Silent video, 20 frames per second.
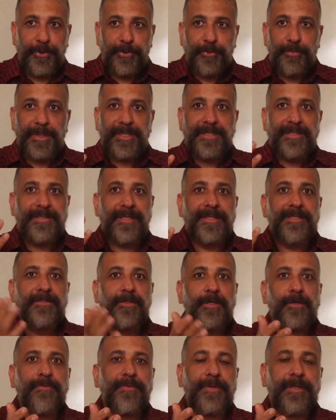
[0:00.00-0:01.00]
how do you make
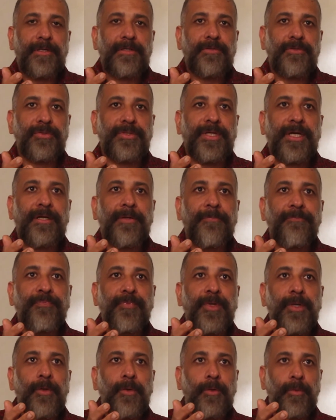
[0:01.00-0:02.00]
sense of it so that
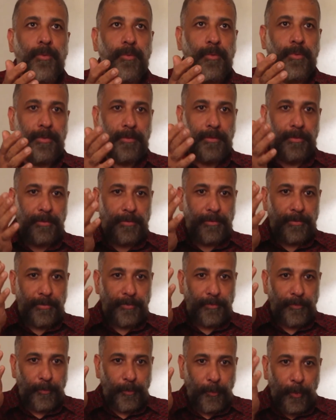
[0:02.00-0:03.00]

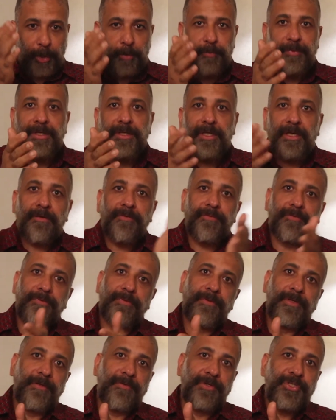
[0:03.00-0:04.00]
what we
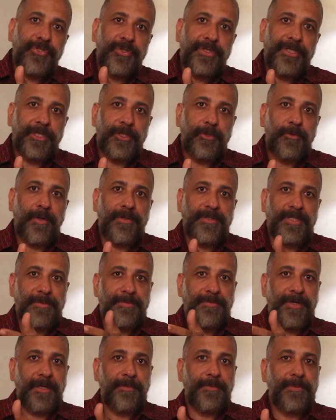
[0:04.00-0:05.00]
give eventually to our
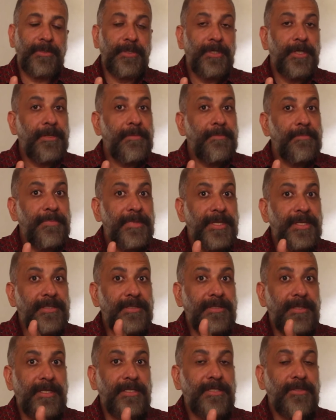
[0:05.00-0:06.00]
subscriber makes
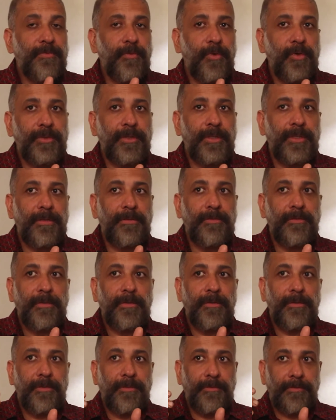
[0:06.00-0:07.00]
sense for the
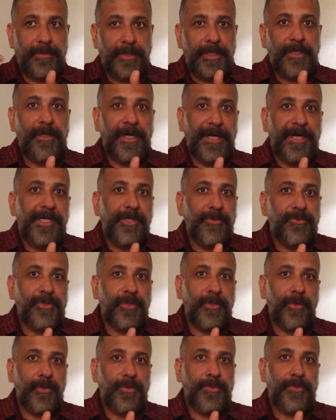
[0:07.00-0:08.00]
end
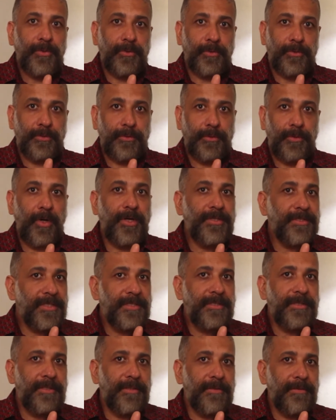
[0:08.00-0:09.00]
user also, not
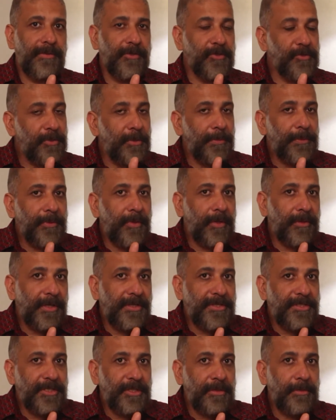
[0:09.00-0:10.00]
just the newspaper
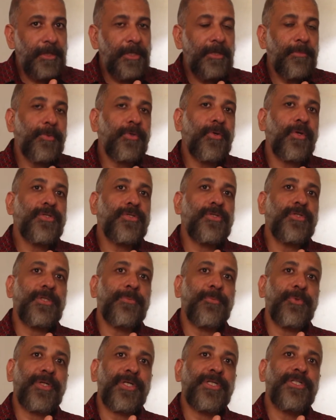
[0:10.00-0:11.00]
organization, but also
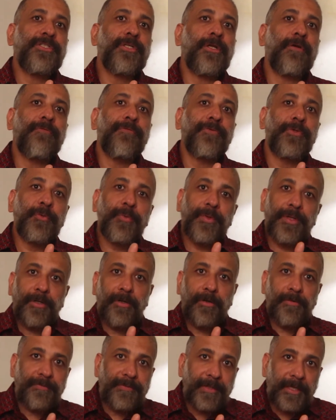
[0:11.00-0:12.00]
the potential viewer
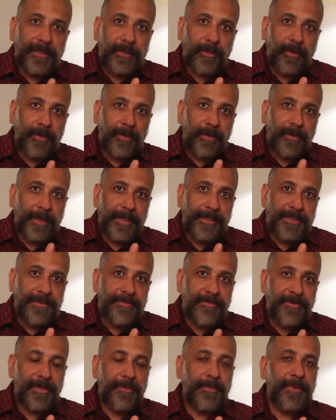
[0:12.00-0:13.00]
of that online
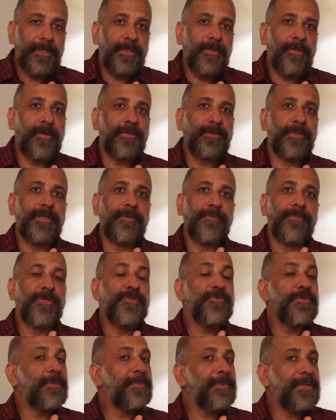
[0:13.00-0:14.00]
streaming or the
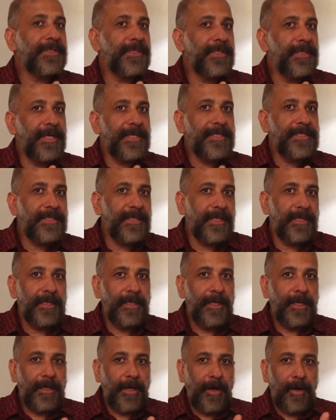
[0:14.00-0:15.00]
newspaper the next
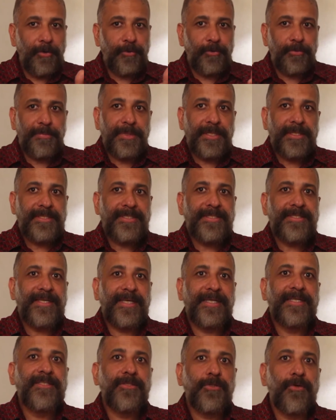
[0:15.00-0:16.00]
day. How to make
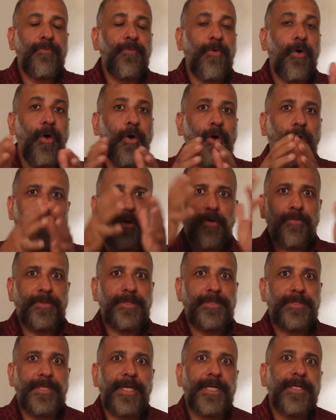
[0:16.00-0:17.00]
sense of all of
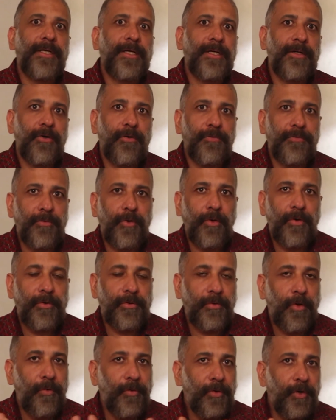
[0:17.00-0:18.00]
this data
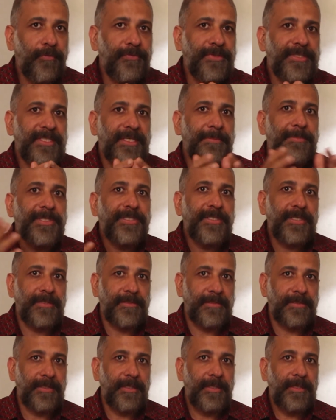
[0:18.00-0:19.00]
or all of these
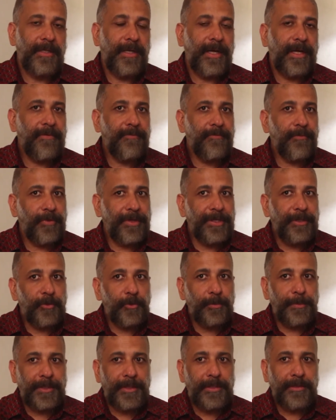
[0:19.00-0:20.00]
images, and for it
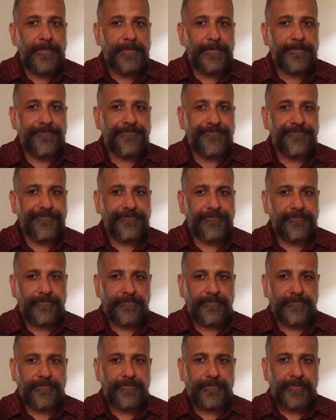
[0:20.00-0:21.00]
to be
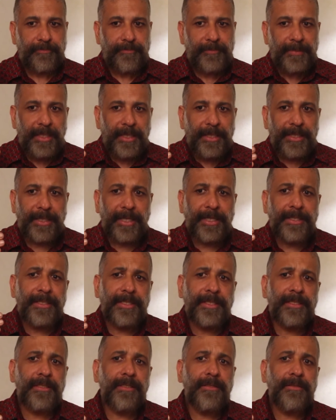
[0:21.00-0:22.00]

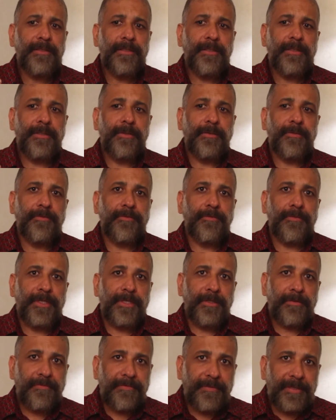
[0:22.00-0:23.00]
done
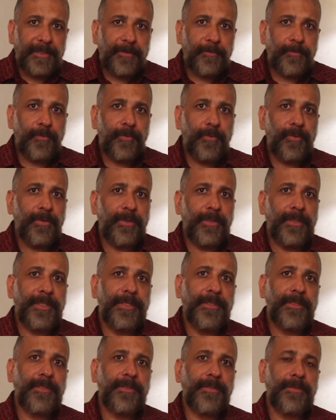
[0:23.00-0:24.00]
in a faithful,
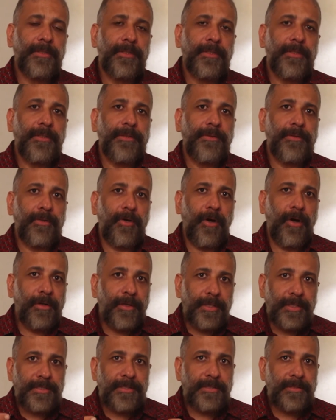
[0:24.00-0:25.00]
in a
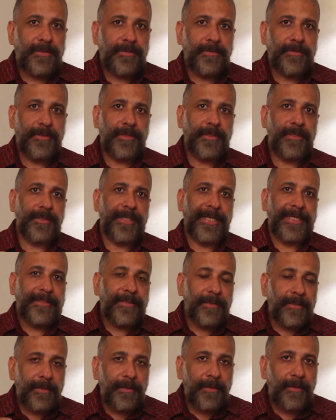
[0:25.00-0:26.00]
honest, in a
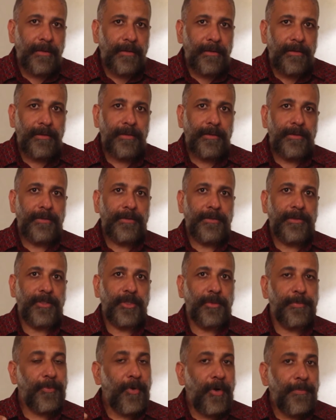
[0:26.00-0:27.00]
ethical, in
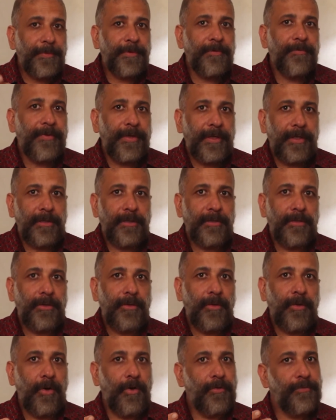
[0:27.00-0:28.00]
a proper way
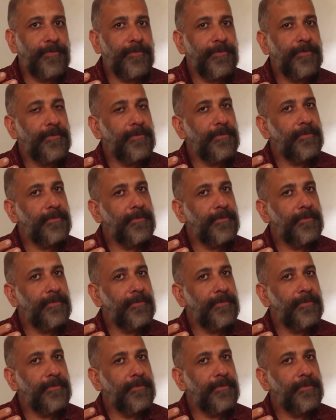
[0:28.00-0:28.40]
of